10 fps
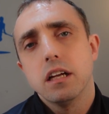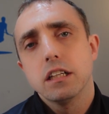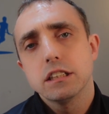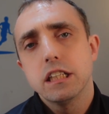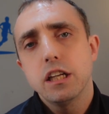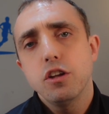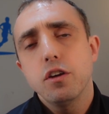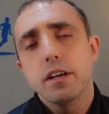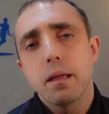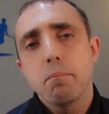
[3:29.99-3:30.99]
So then you
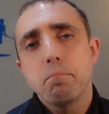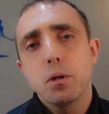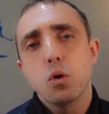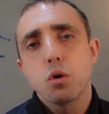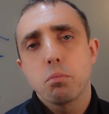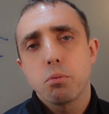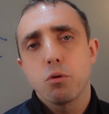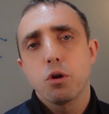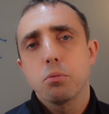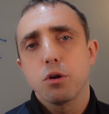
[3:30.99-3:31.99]
can then build
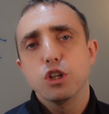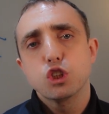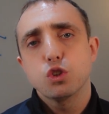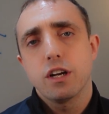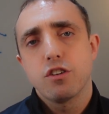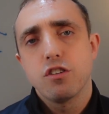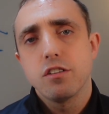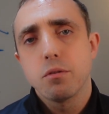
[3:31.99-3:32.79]
appropriate strategies